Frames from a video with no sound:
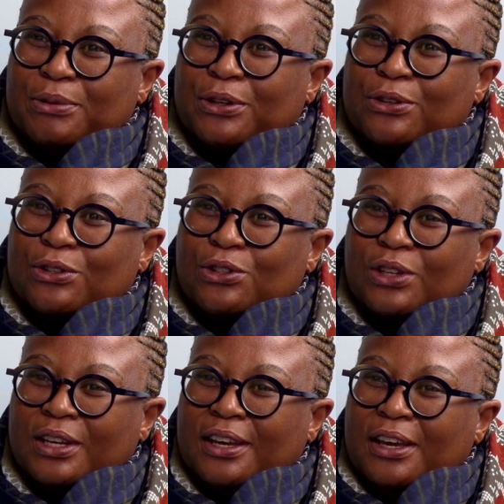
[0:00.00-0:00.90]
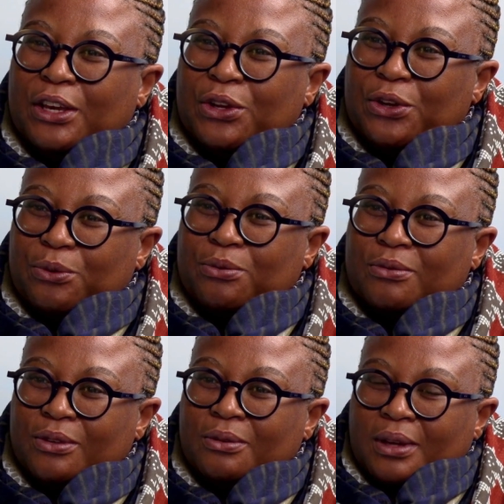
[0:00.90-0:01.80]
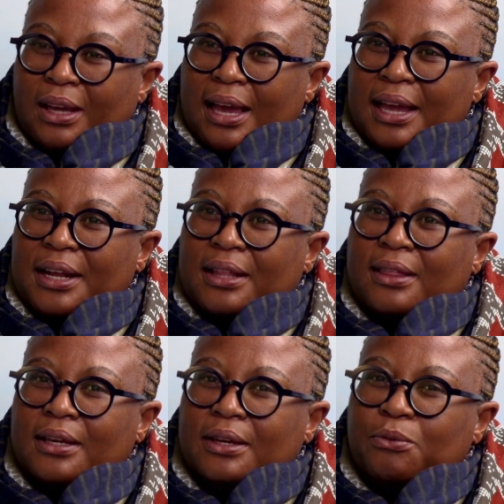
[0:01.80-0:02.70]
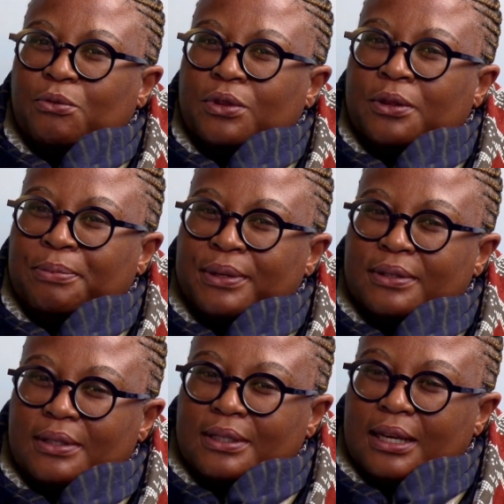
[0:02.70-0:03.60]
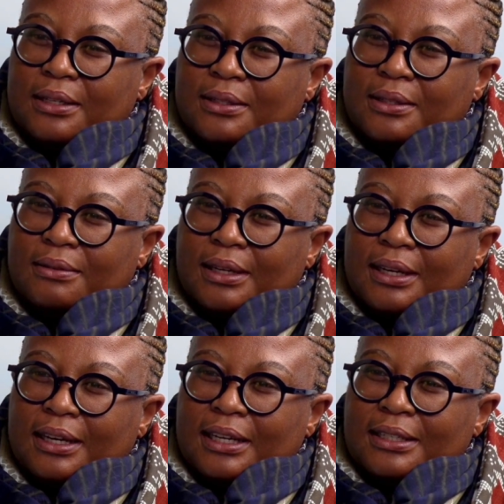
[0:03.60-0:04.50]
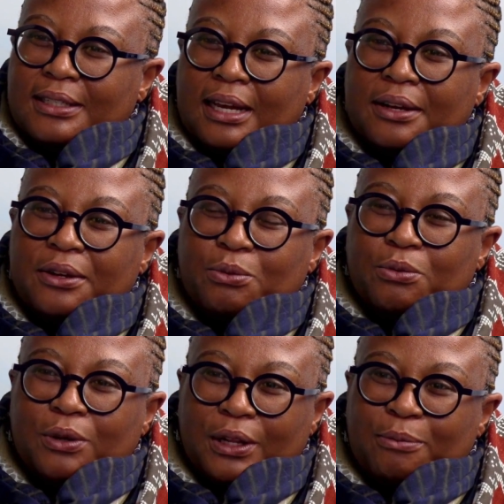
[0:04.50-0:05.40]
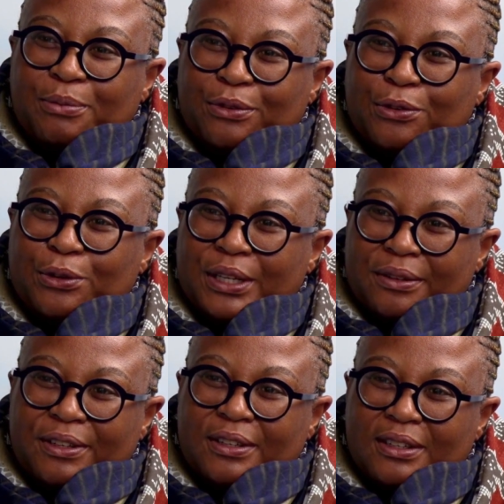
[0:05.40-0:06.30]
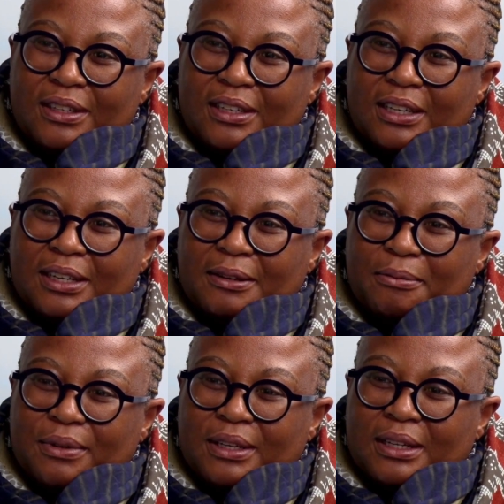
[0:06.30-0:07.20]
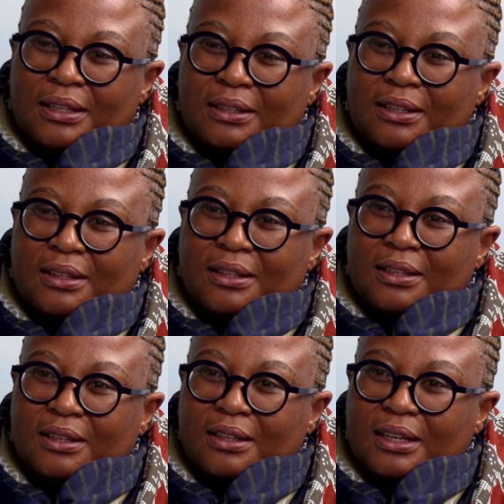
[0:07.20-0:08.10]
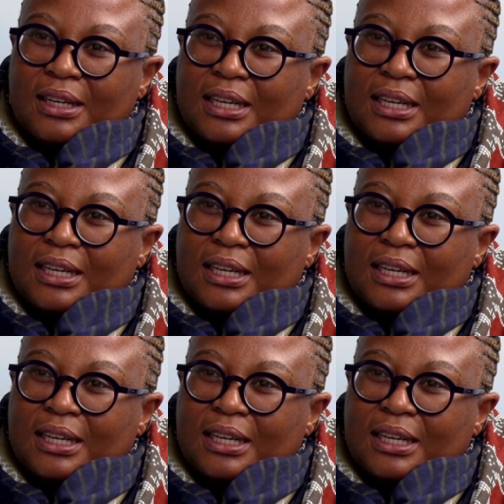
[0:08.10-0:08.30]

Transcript: Because and I think the business has done it well before, even in the